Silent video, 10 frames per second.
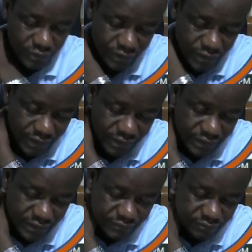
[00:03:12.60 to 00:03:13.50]
and
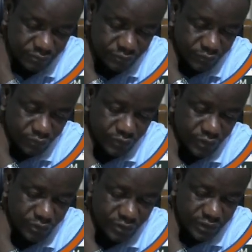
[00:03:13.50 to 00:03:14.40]
then
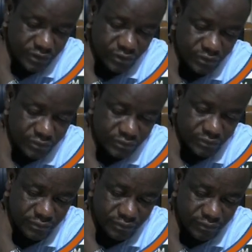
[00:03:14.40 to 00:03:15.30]
you click on
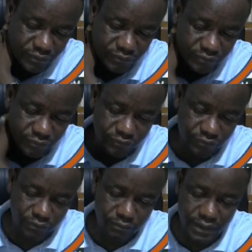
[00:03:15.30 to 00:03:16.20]

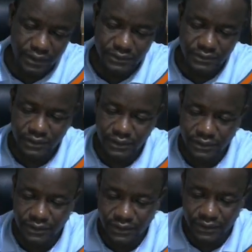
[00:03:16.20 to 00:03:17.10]
format. Then
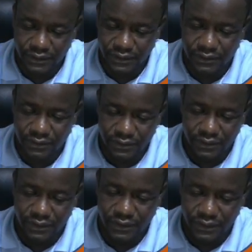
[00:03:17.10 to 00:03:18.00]
here
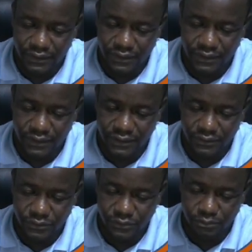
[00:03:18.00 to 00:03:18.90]
again
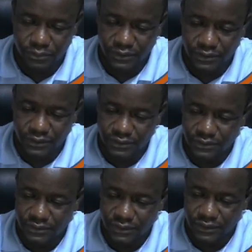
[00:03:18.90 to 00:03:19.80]
you pick
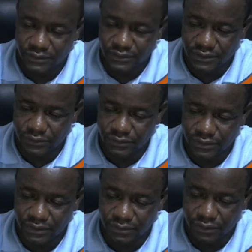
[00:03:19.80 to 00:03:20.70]
this and you said
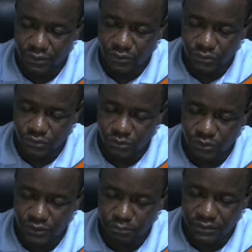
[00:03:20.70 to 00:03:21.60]
OK. So you
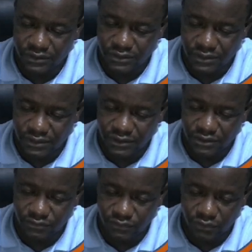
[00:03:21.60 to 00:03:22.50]
repeat this
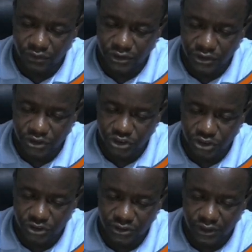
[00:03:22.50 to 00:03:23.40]
for
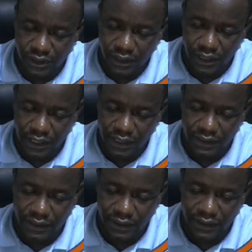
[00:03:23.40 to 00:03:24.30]
each and
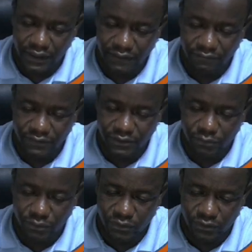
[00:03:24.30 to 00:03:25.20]
every
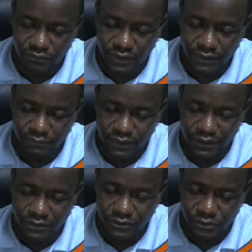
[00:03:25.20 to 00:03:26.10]
one of them
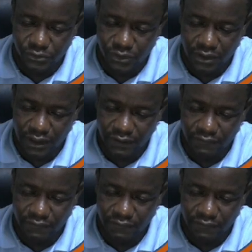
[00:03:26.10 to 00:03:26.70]
that you have.